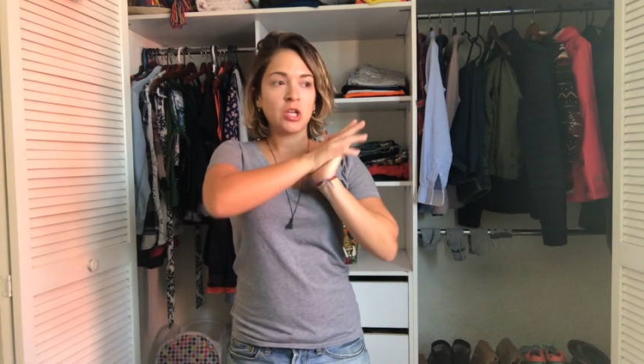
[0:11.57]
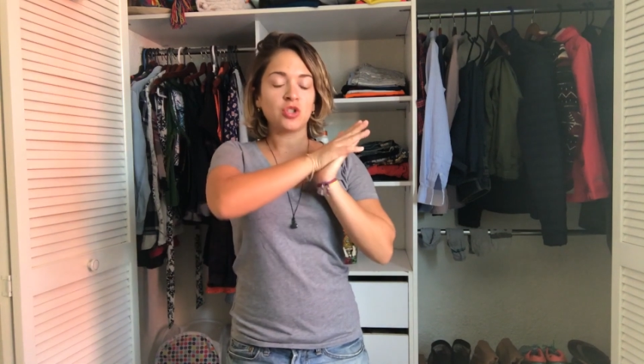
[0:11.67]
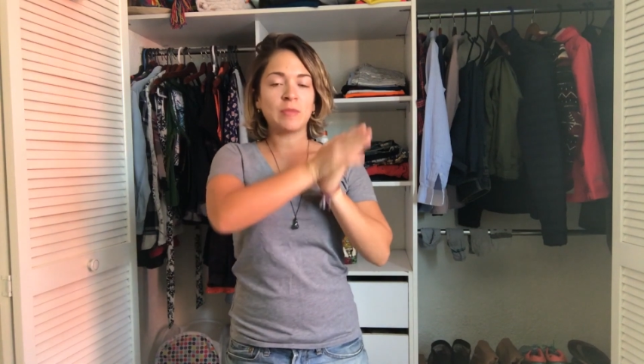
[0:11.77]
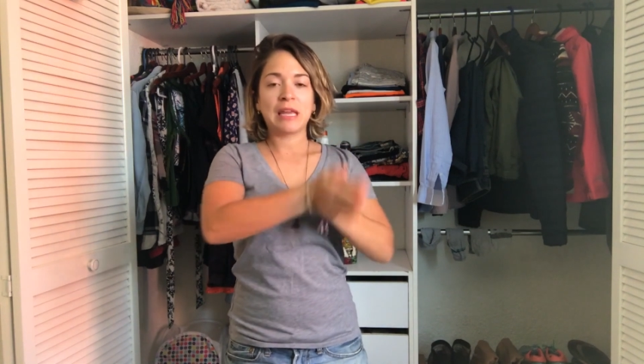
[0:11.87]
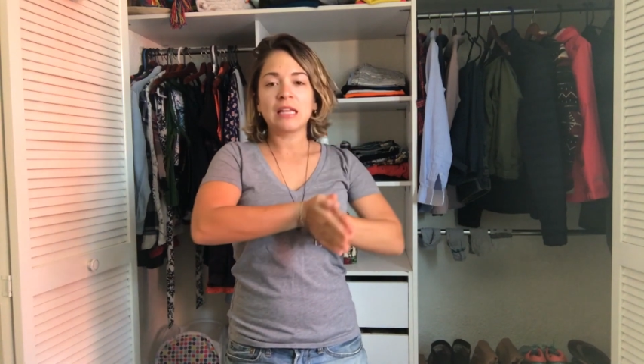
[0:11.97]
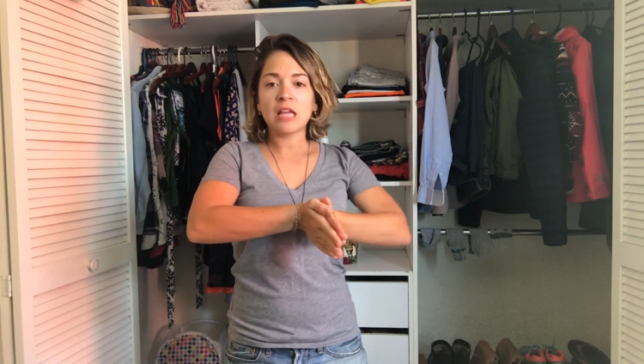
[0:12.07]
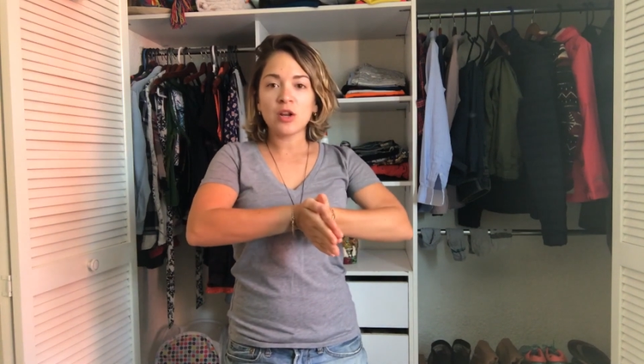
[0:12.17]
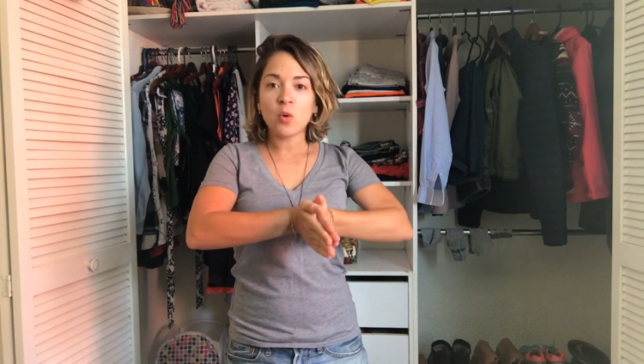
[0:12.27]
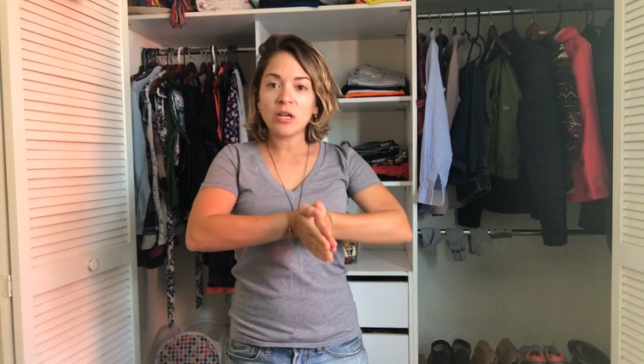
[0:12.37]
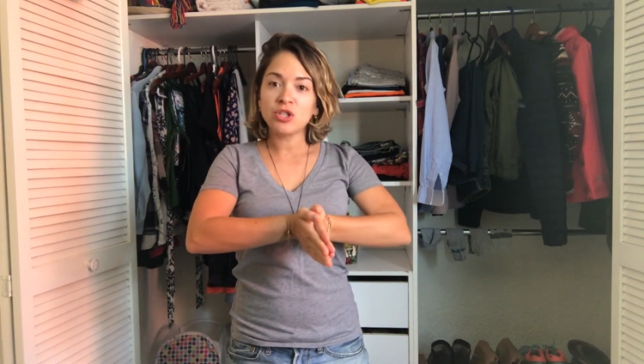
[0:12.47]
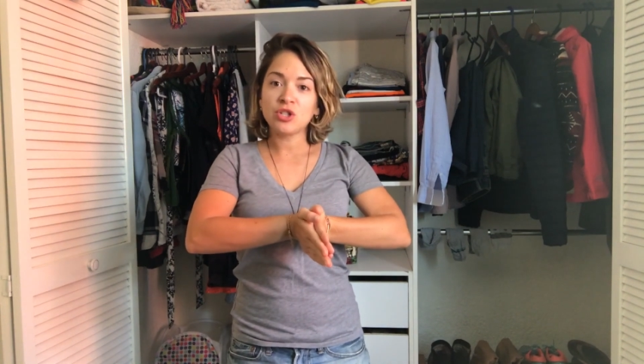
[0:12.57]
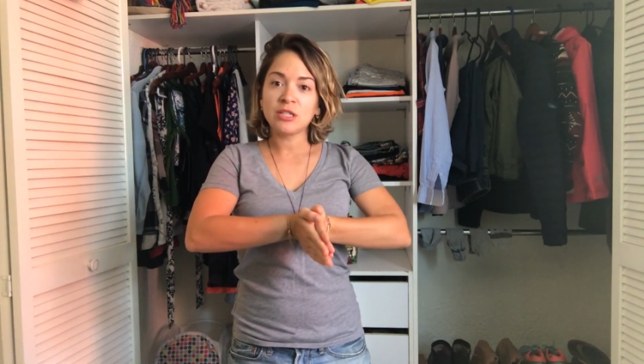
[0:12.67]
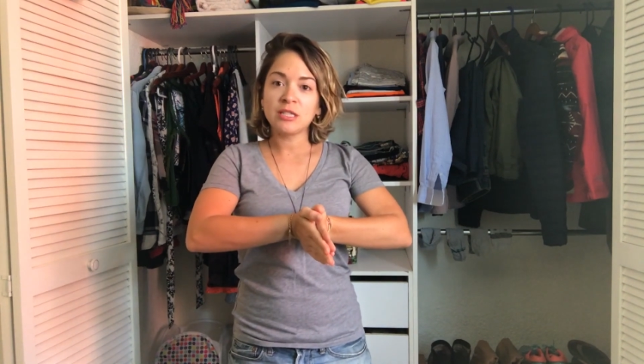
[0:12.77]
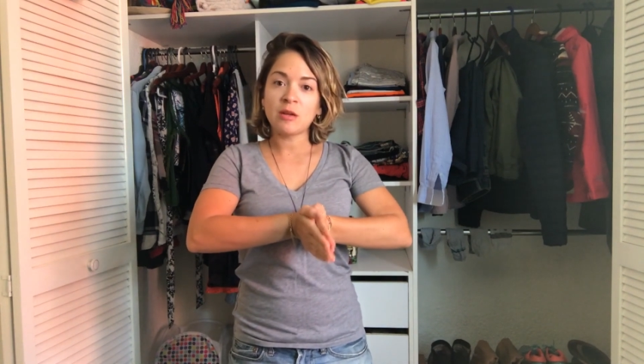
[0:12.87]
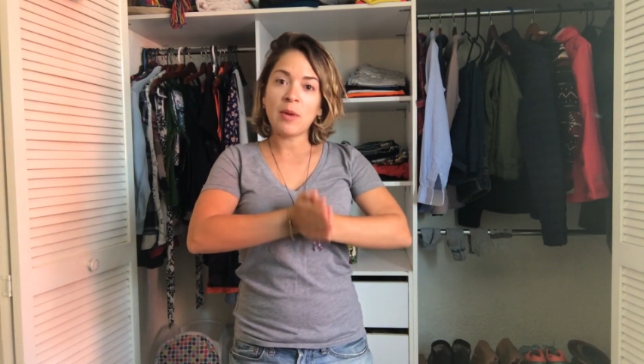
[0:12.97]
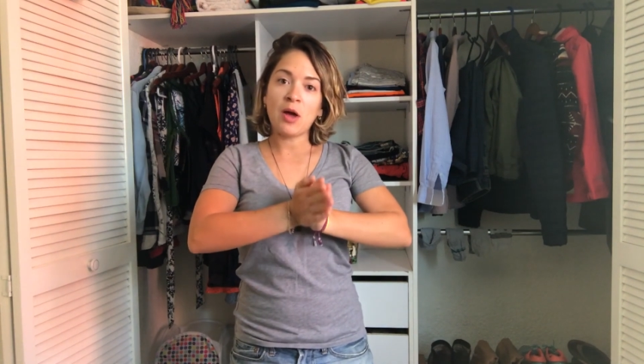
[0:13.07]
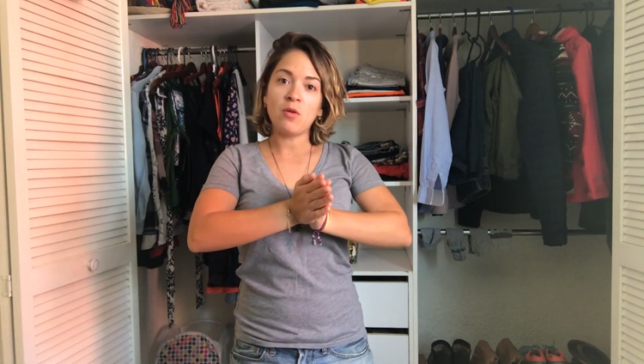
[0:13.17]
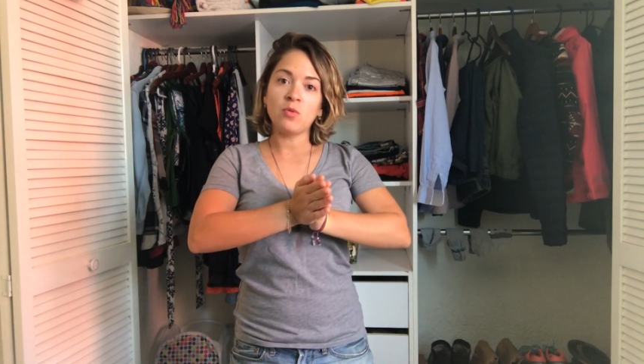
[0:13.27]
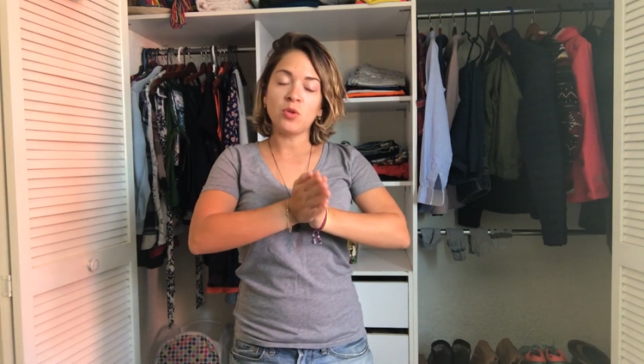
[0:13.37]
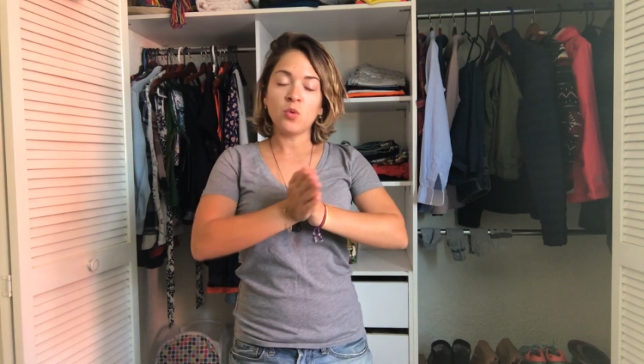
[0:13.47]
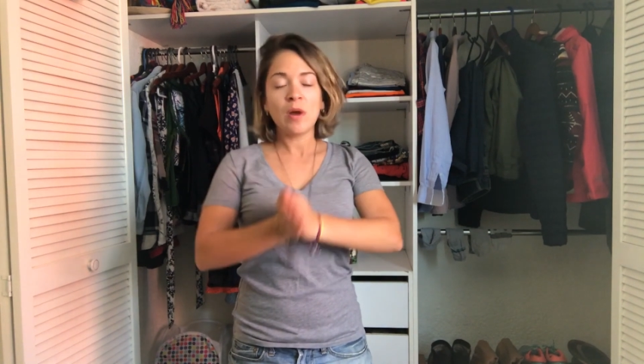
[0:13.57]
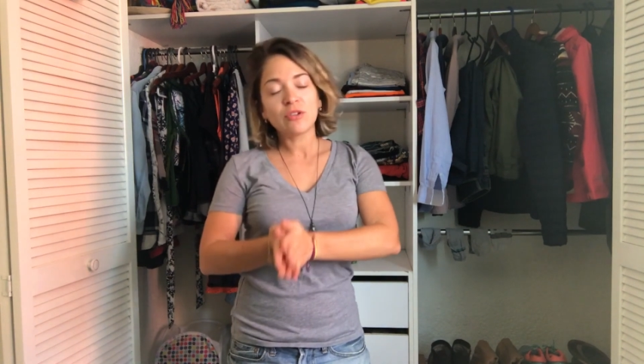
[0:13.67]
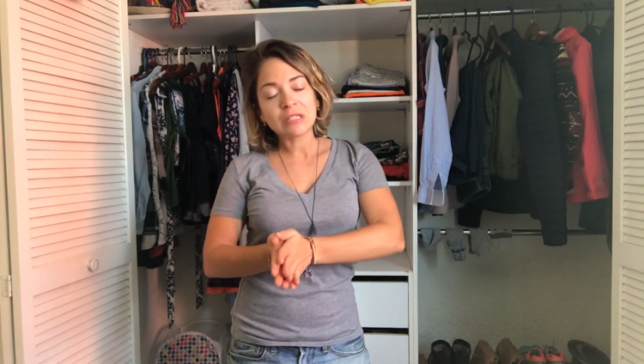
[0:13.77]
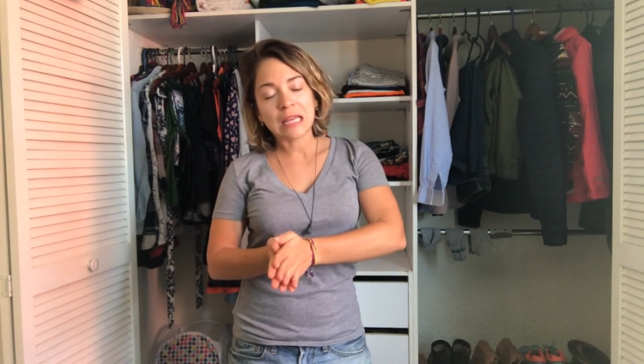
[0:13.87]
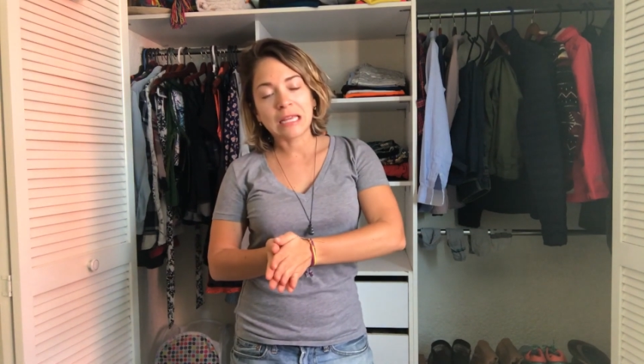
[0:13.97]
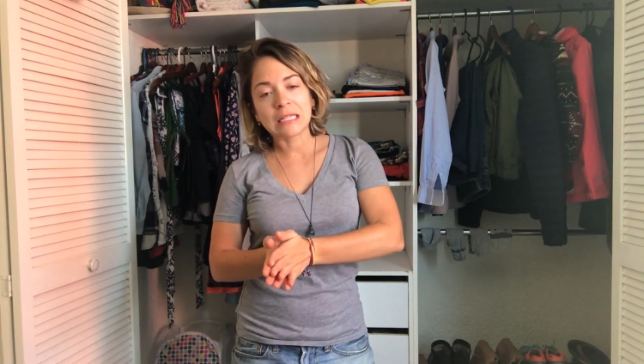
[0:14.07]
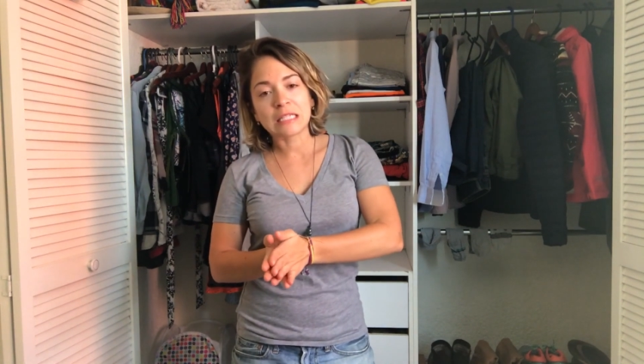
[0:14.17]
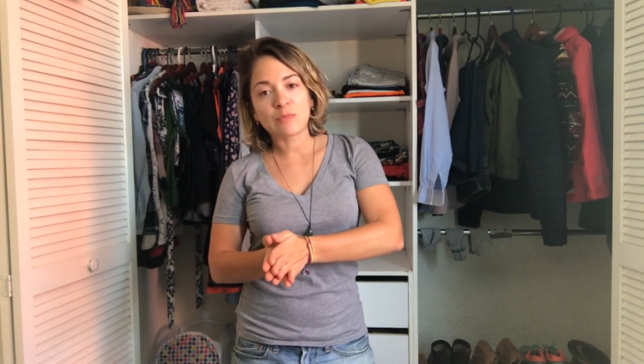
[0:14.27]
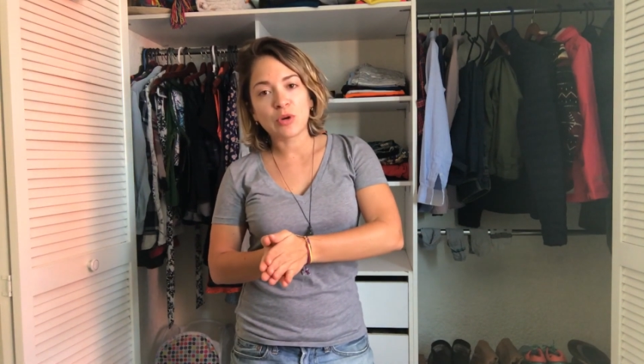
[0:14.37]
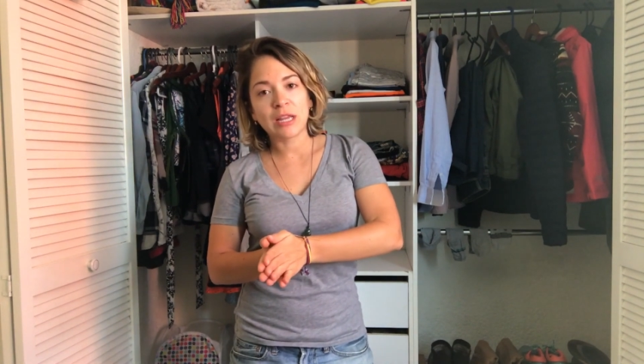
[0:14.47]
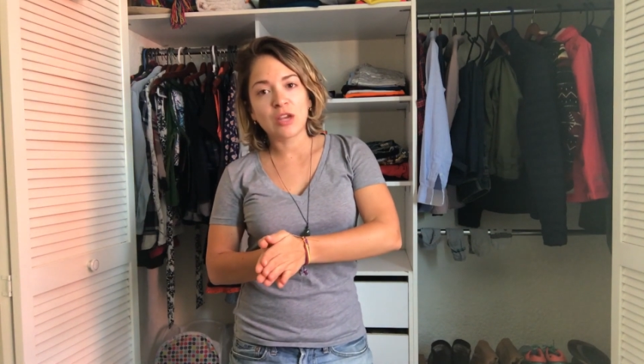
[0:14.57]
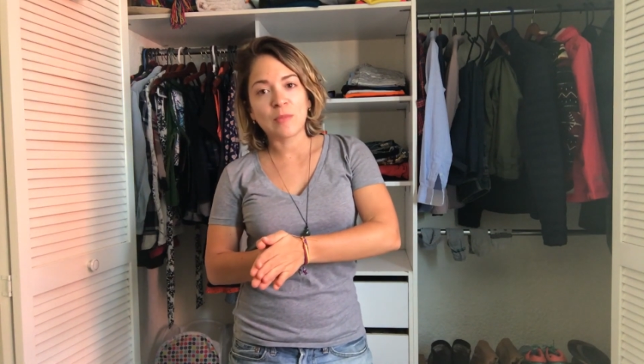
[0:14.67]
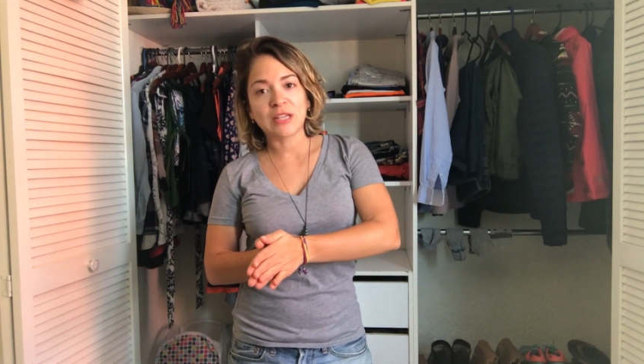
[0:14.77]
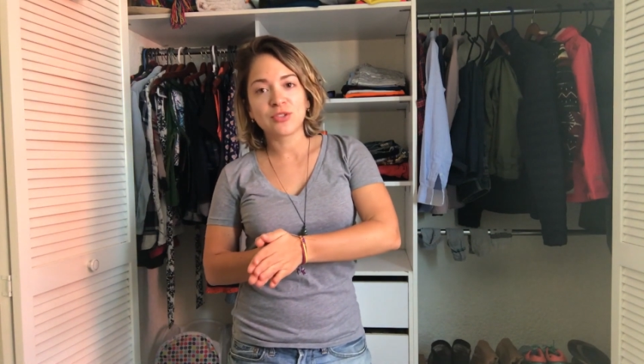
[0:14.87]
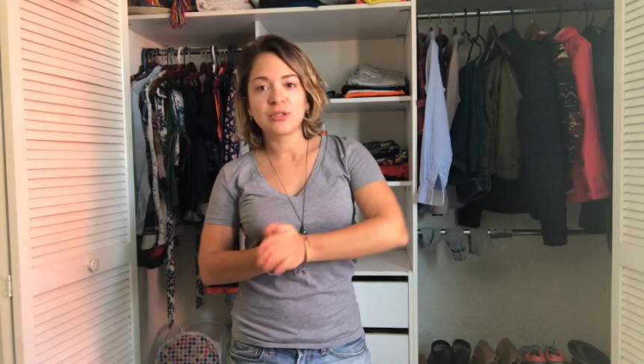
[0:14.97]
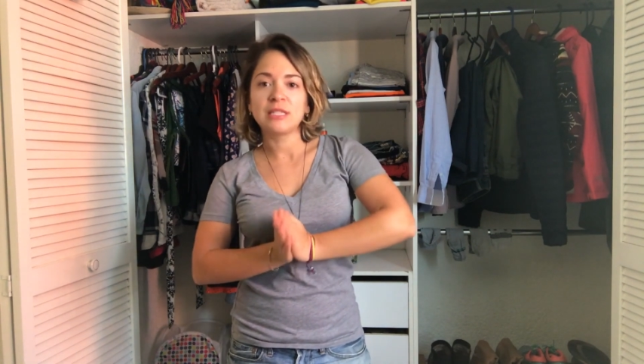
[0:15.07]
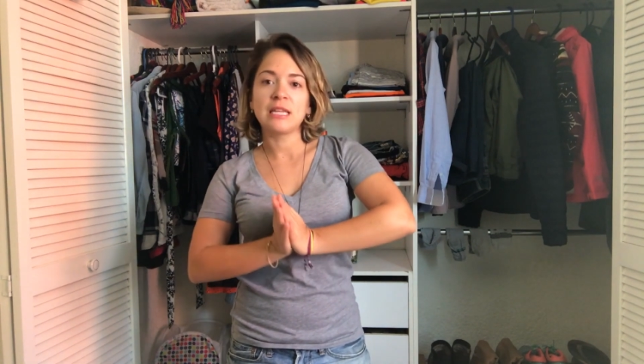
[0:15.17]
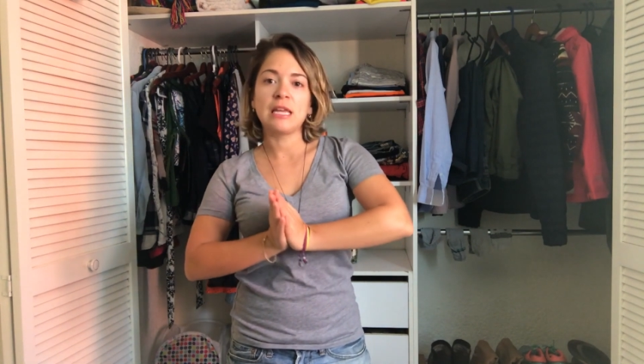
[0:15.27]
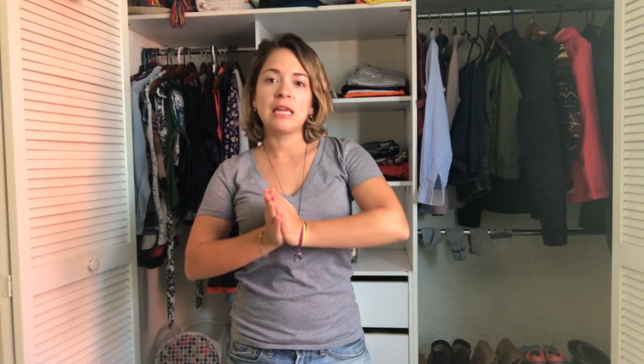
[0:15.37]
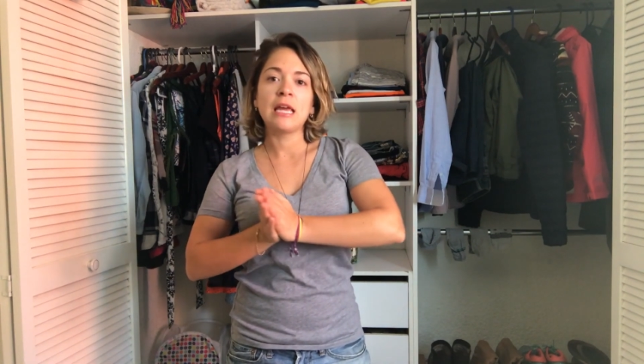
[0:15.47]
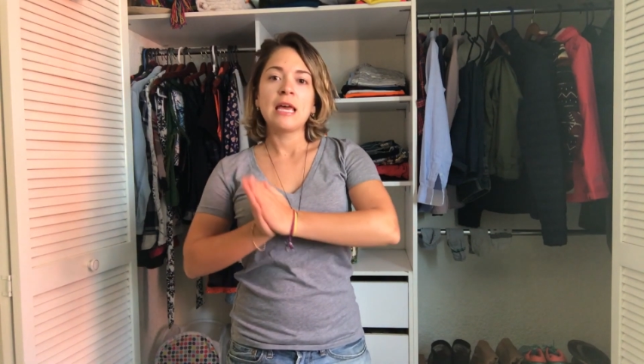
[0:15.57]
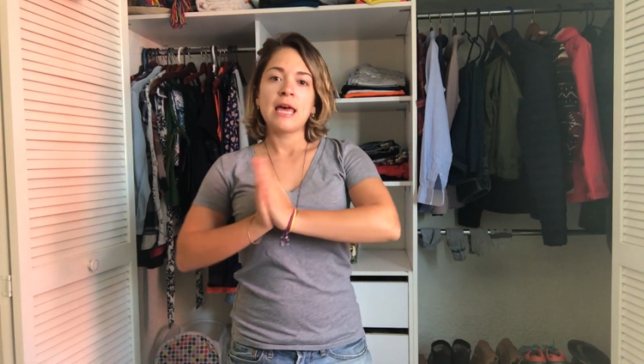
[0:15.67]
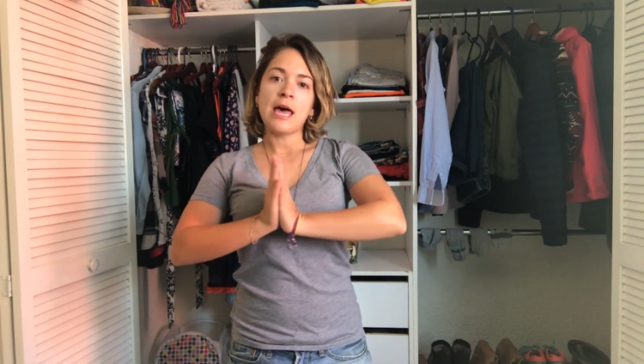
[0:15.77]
So I've been getting a lot of questions about what the weather's like in spring here in Mexico City,